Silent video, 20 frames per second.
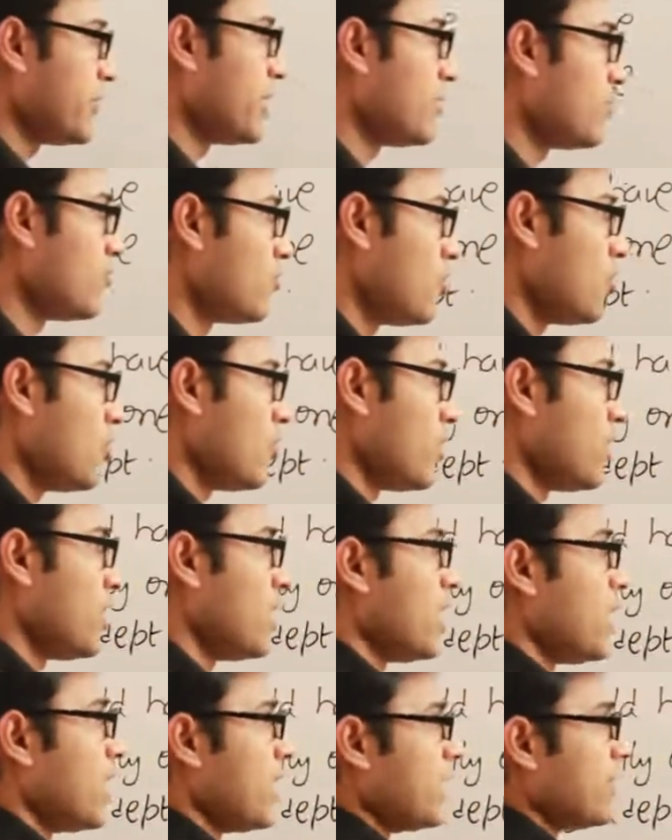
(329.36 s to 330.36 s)
Therefore,
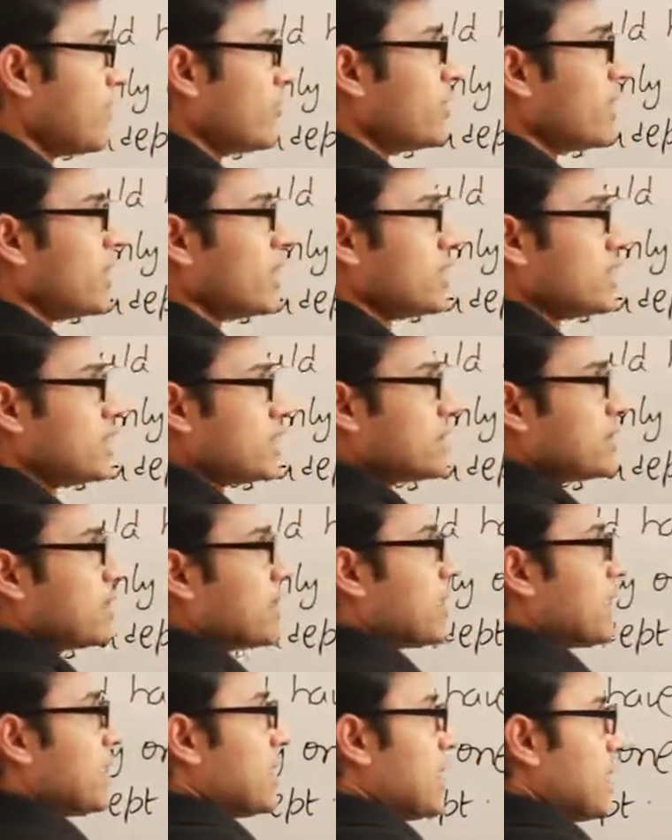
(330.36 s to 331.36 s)
if there is
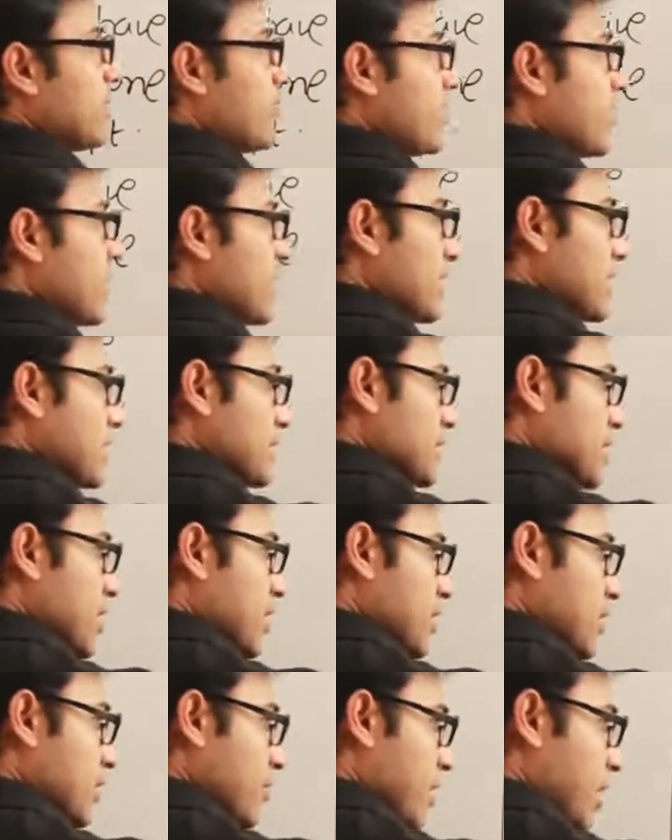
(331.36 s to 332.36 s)

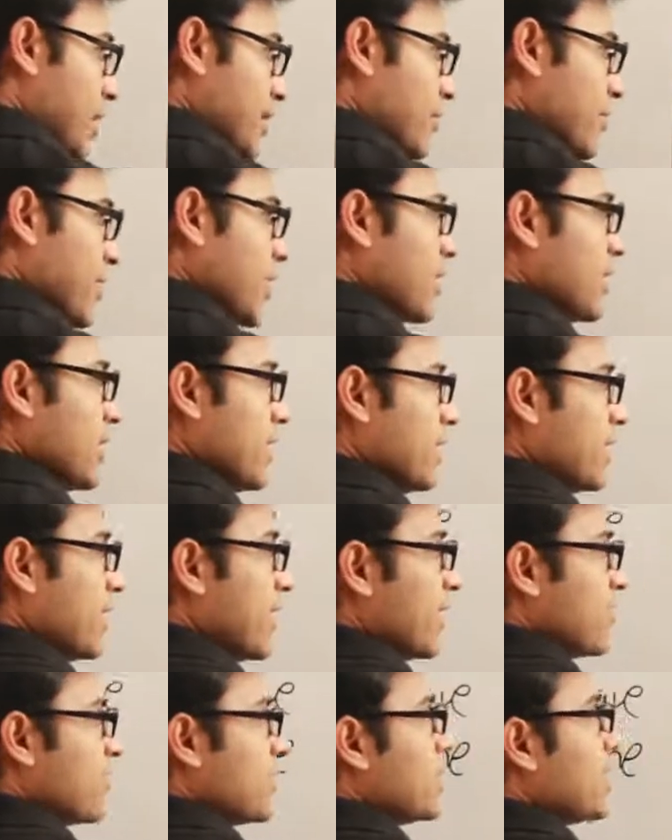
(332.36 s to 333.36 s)
a department,
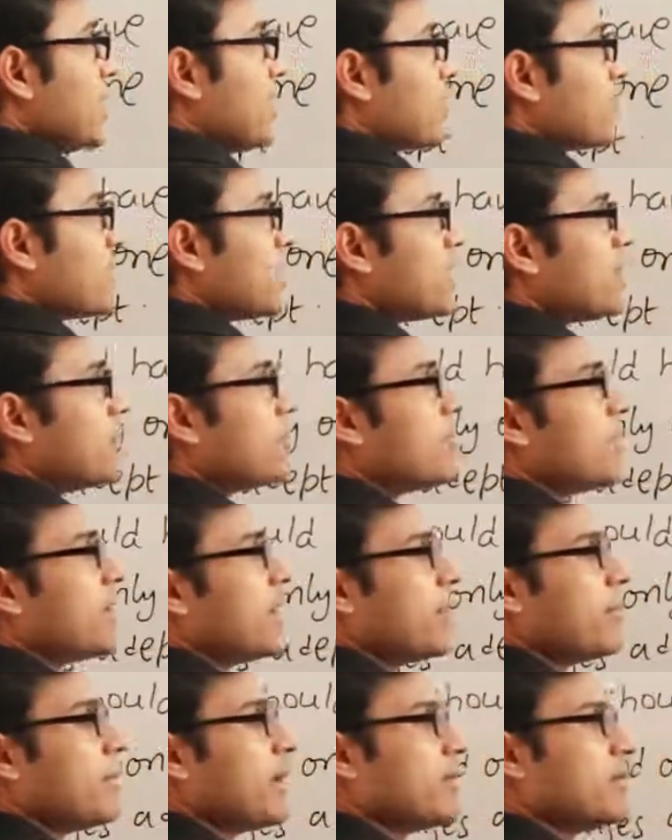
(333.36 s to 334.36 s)
there will definitely be
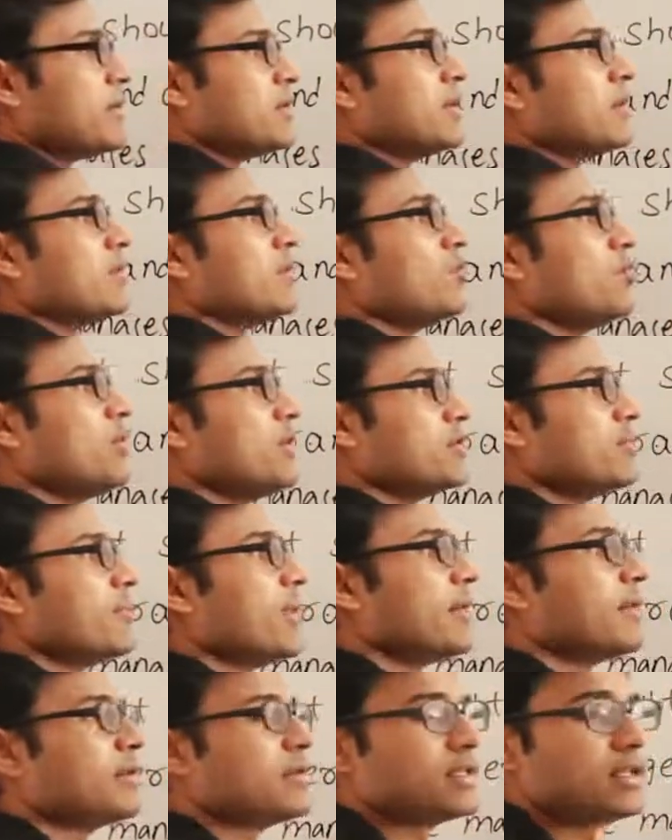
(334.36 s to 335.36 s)
a manager who is
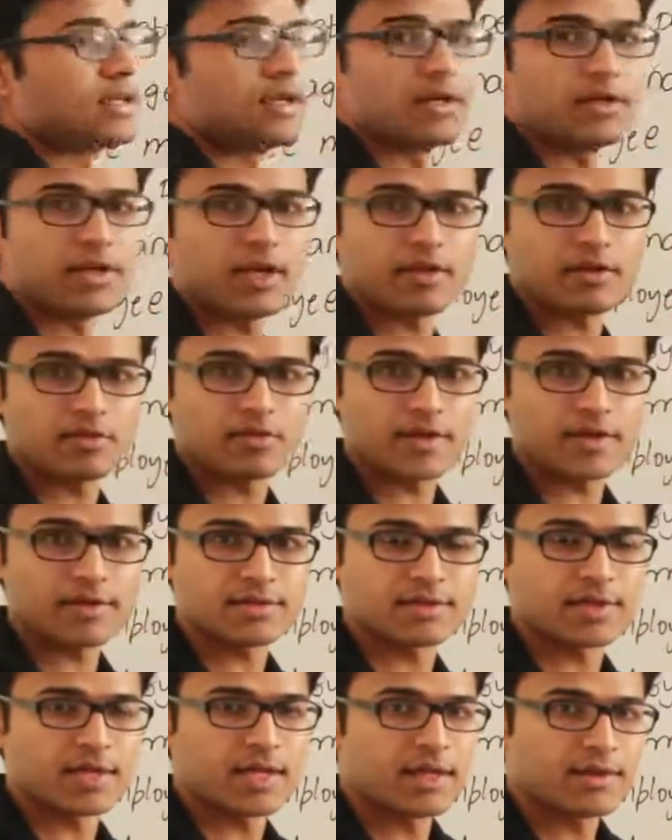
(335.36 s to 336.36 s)
managing it.
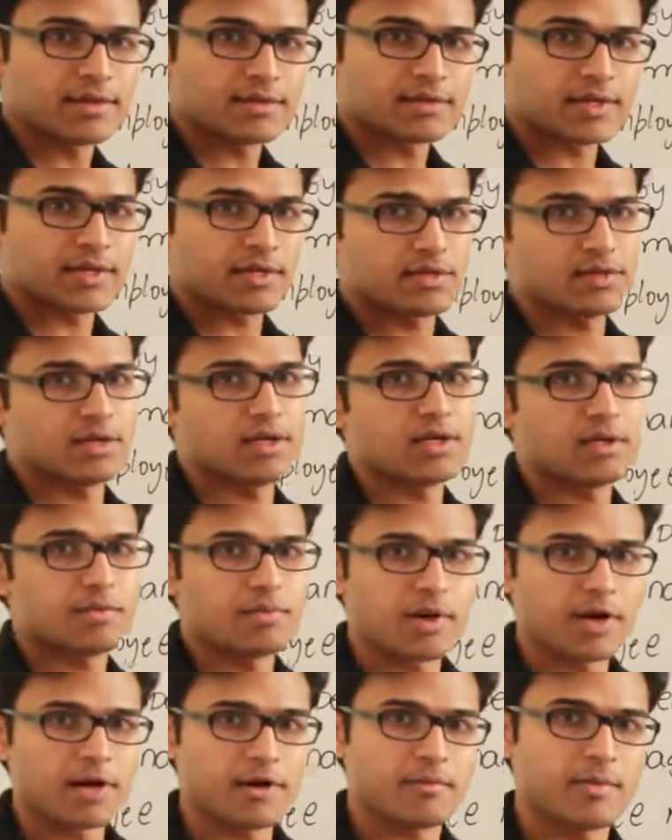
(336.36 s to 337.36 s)
Otherwise, such a
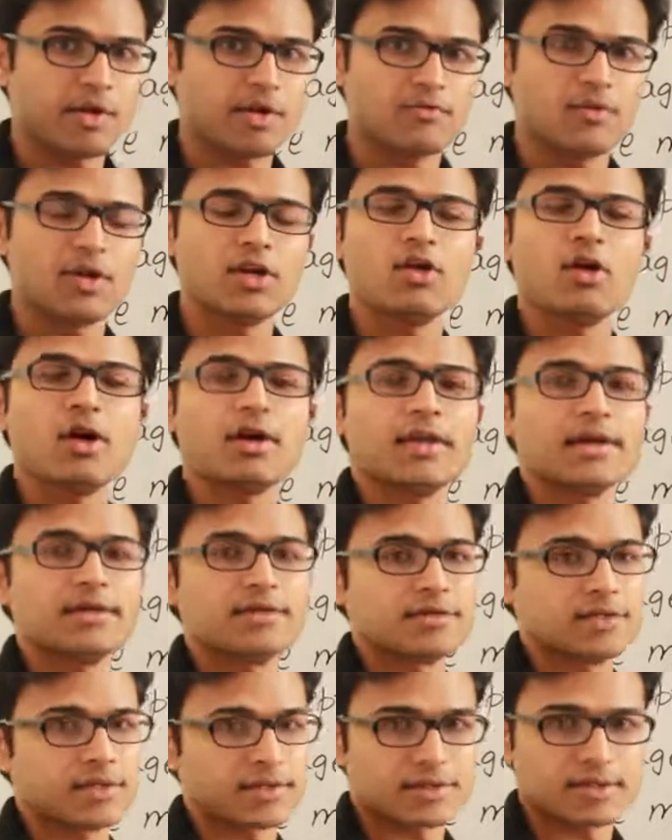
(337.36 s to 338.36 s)
department will not
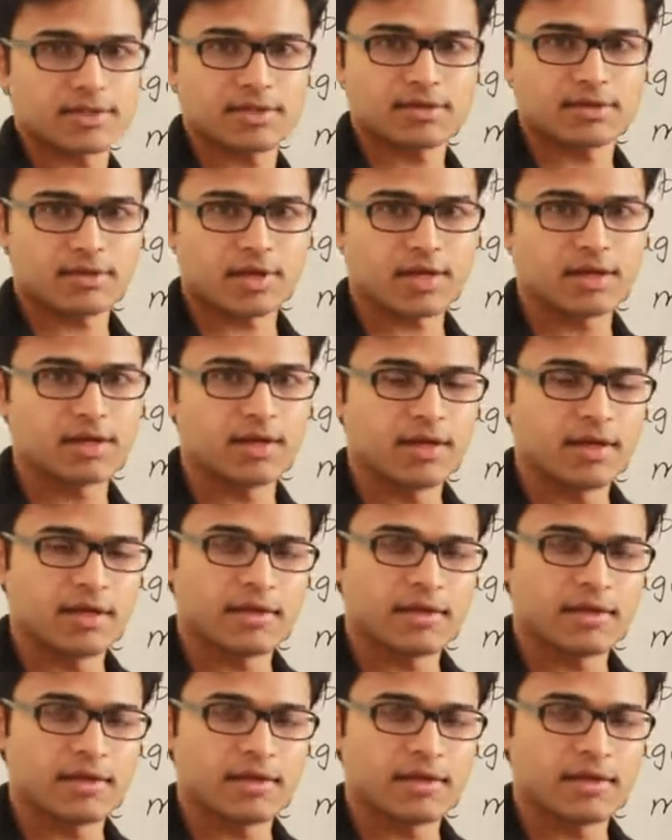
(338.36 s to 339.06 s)
exist, right?